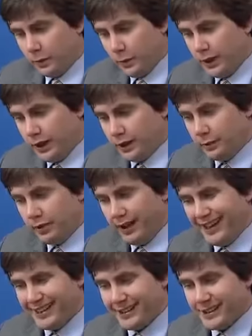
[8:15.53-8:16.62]
we can
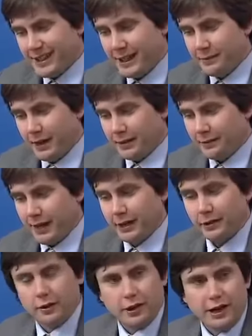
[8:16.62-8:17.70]
apply the same
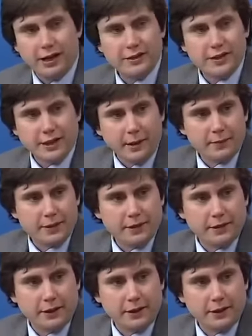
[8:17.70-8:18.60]
mathematical concept